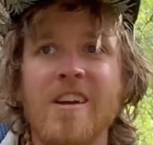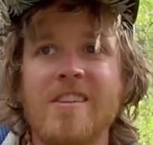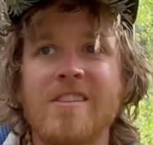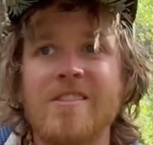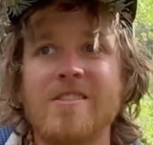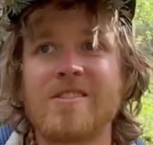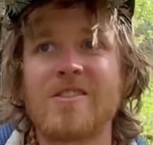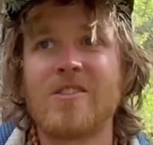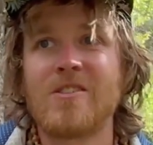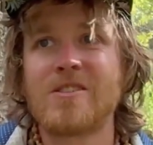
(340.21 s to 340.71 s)

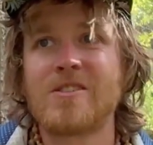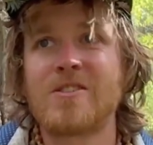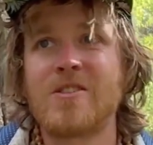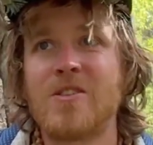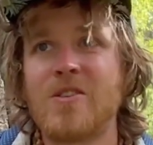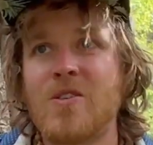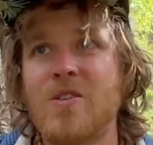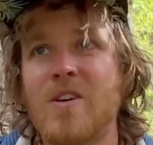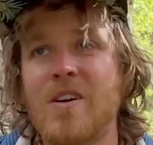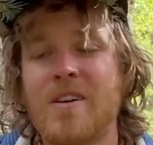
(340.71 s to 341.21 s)
There's
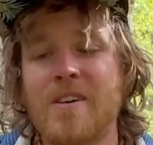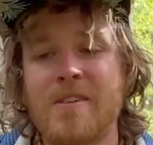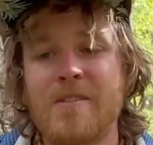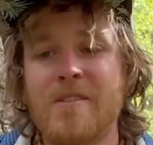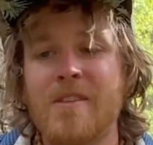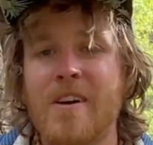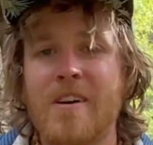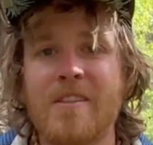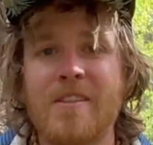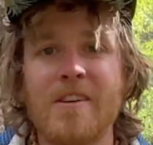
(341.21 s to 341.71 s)
also
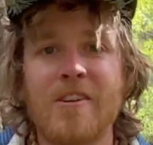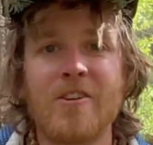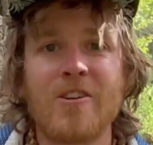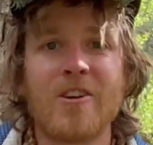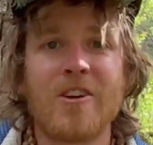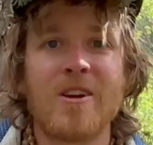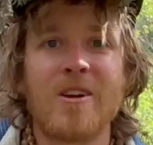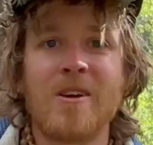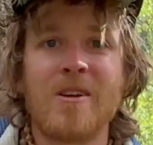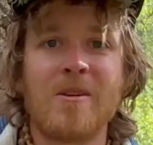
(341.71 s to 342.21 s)
a
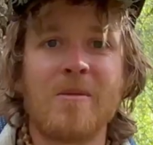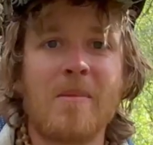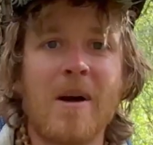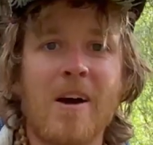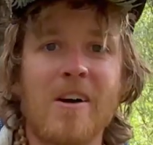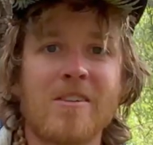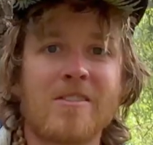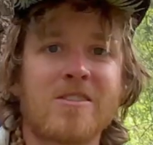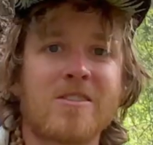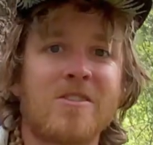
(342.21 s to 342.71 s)
theory
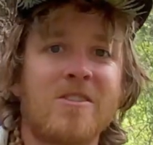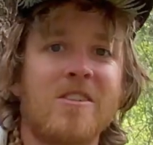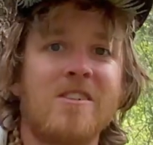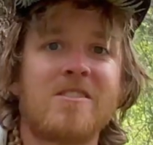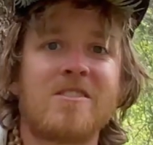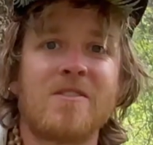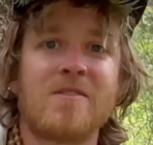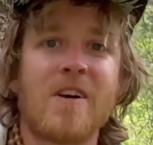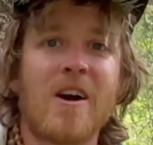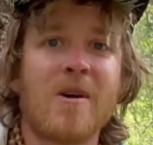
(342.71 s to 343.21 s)
about
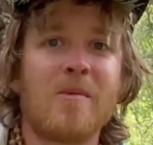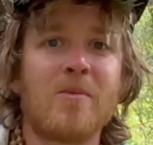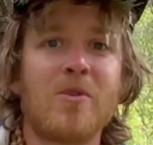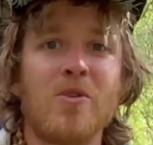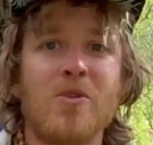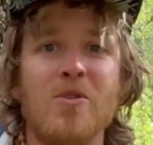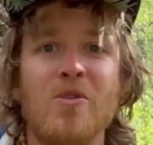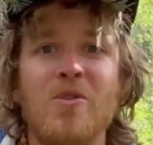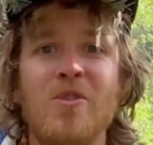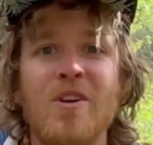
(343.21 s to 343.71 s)

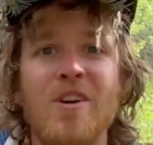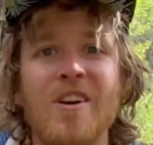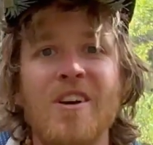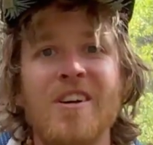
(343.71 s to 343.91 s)
Shivambu